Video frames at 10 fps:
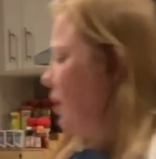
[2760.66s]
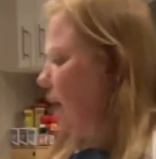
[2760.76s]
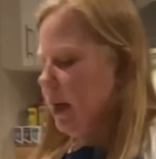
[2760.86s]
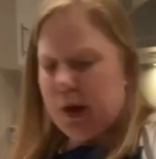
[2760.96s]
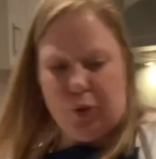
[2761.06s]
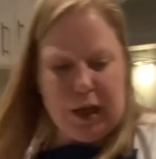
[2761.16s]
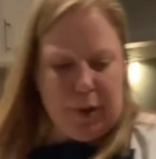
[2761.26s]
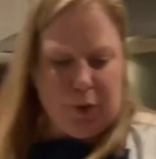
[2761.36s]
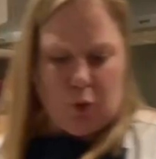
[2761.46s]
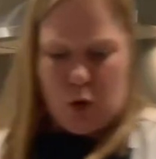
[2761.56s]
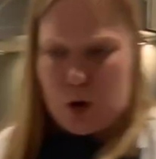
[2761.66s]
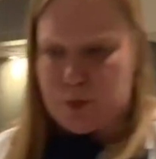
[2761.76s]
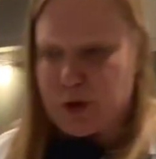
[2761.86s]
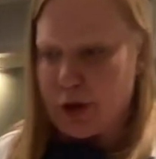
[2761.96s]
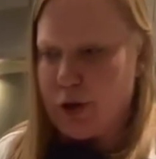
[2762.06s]
it will keep it warm
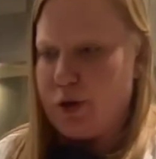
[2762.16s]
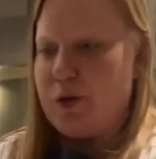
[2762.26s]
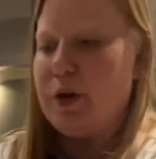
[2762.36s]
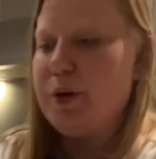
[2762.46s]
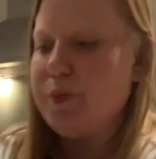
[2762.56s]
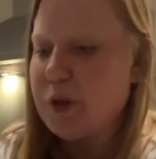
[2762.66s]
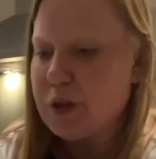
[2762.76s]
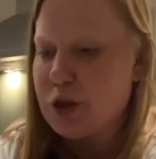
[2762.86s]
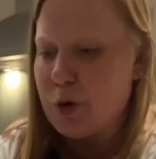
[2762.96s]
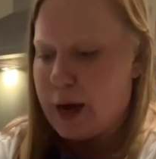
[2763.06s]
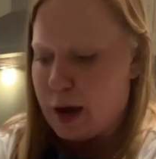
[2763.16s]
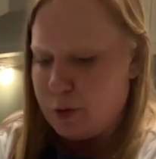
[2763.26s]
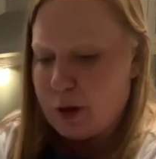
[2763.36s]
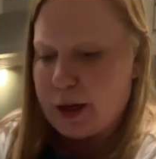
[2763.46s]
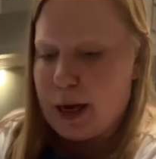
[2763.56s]
to 2 hours,
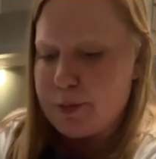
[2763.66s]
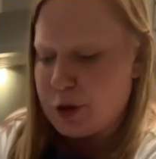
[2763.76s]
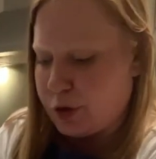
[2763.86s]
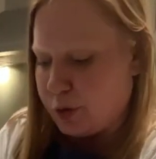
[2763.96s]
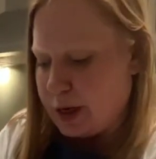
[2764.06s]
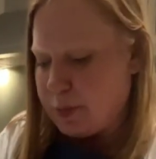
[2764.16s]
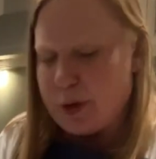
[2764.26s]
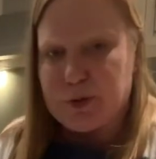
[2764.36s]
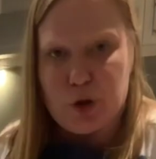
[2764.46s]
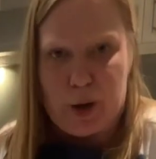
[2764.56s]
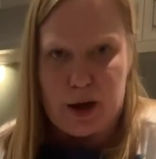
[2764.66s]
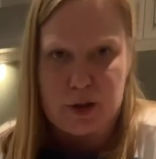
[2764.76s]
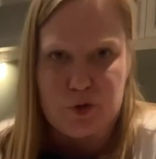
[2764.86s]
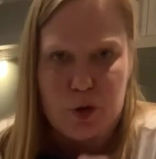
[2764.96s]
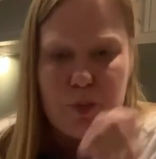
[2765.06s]
like up to 3, but 2 hours
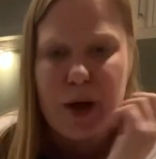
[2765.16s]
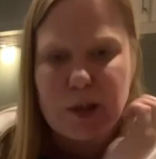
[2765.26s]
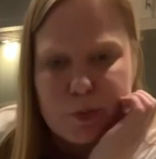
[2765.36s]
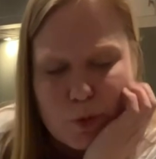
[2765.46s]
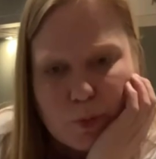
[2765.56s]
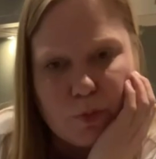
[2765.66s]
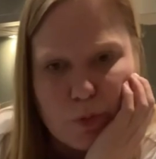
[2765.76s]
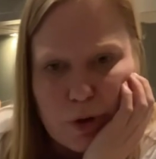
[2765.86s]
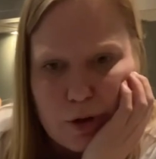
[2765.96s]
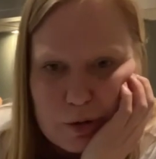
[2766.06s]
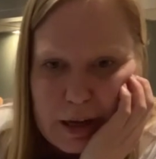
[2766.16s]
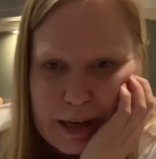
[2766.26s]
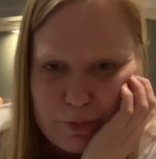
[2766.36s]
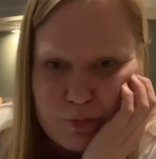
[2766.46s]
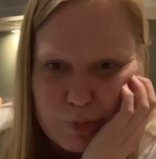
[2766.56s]
for maximum
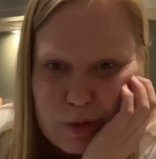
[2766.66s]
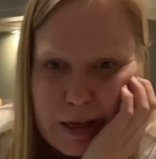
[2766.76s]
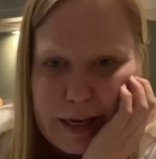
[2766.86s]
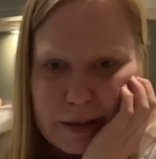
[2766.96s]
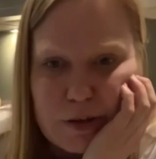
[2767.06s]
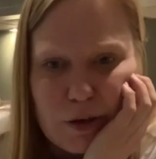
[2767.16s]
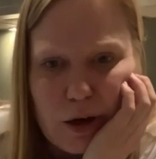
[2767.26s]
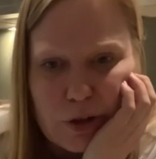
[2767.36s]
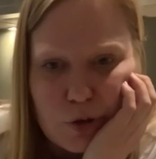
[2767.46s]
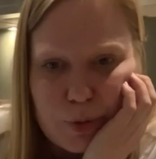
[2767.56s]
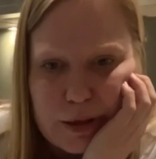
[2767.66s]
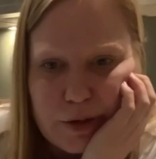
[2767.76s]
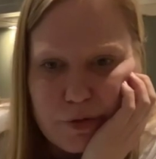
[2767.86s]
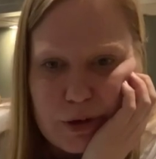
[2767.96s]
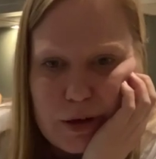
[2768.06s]
heat, I do believe.
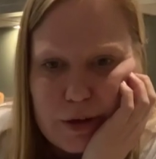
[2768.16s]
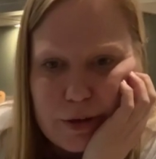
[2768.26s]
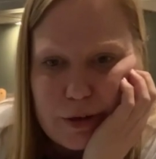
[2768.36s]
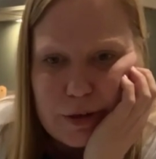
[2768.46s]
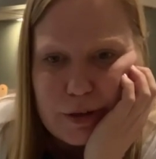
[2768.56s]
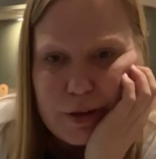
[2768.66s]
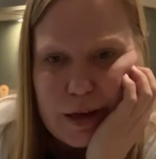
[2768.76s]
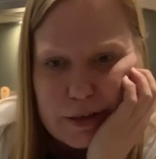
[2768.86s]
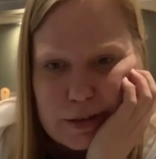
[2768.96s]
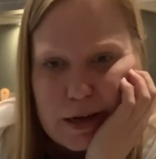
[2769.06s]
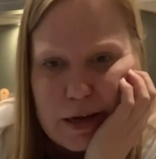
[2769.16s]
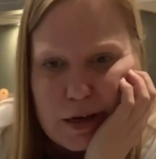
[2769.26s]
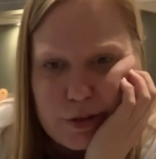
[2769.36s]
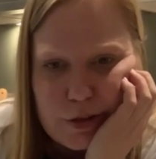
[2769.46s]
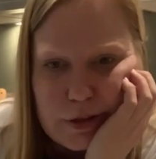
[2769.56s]
Thanks,
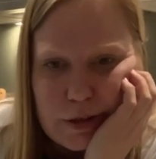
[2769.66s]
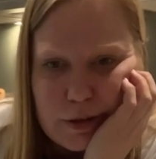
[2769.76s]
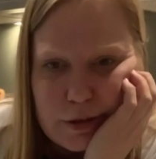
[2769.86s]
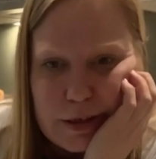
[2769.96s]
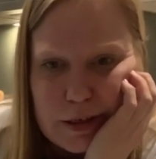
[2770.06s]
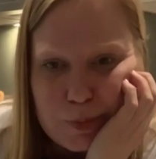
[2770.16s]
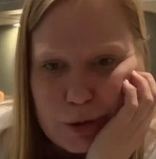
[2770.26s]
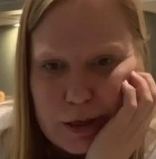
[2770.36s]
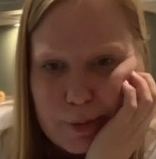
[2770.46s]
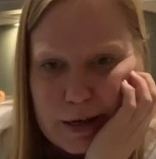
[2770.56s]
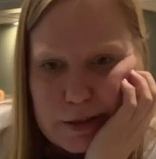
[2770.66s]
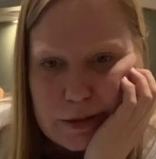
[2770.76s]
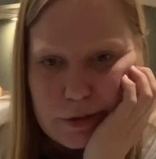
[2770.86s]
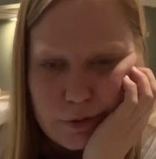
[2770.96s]
Ange. It is pretty amazing.